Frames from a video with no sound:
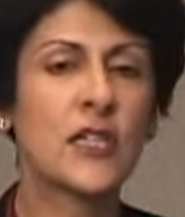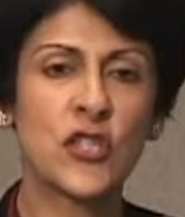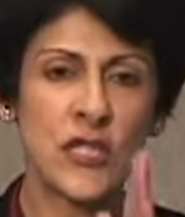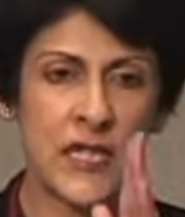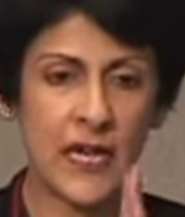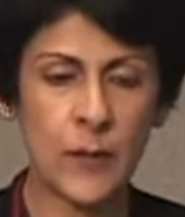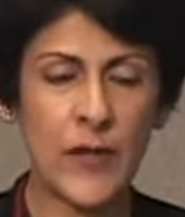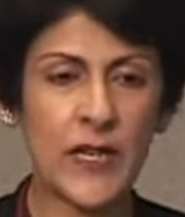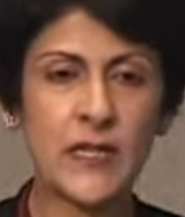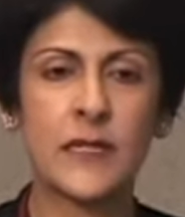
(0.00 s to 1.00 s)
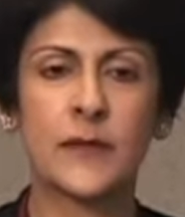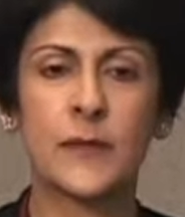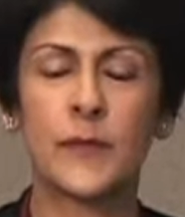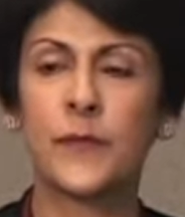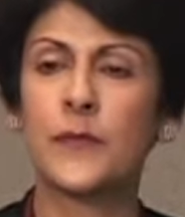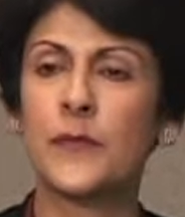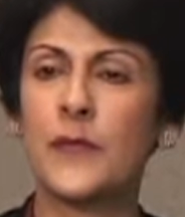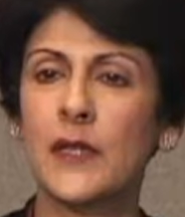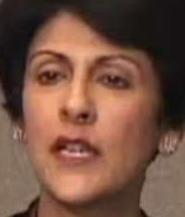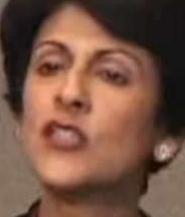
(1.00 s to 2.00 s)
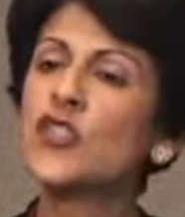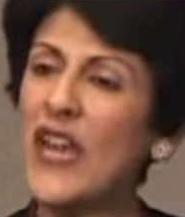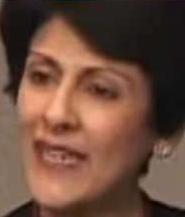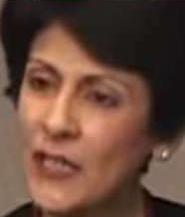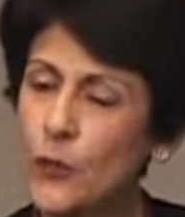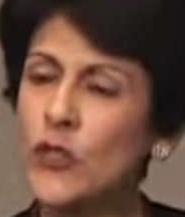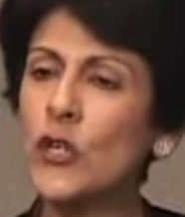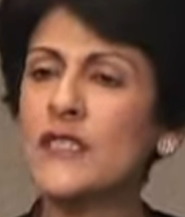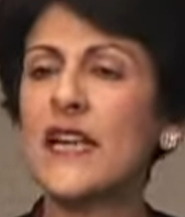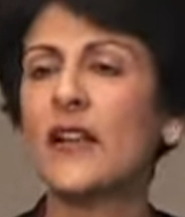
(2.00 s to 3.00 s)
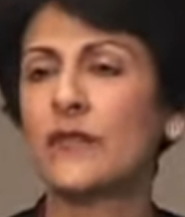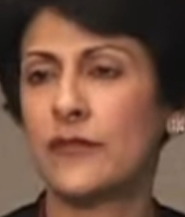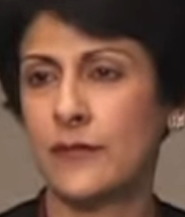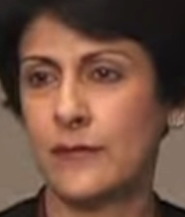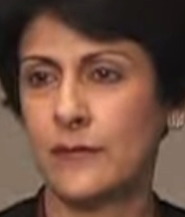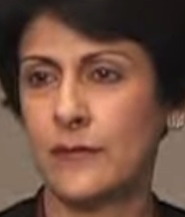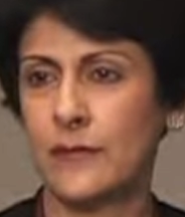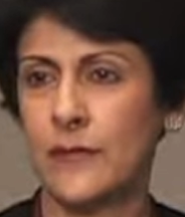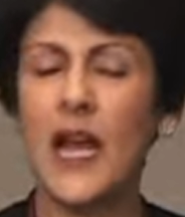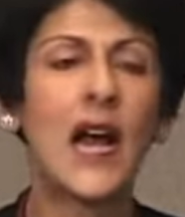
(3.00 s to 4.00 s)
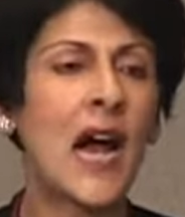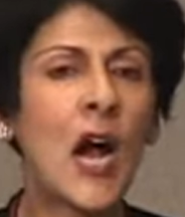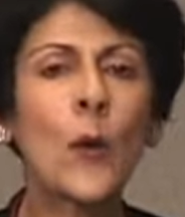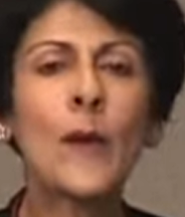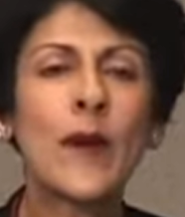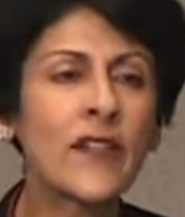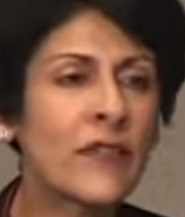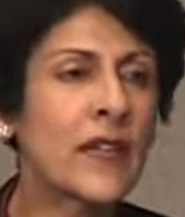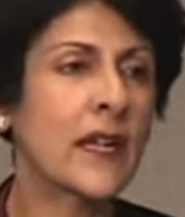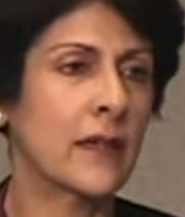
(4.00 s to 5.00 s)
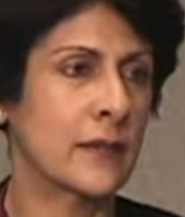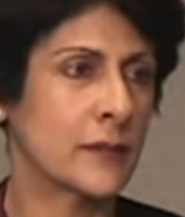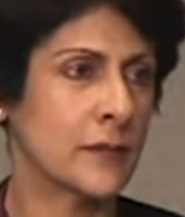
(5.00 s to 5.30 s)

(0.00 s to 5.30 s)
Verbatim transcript: just take a minute, check in with yourself how am I feeling?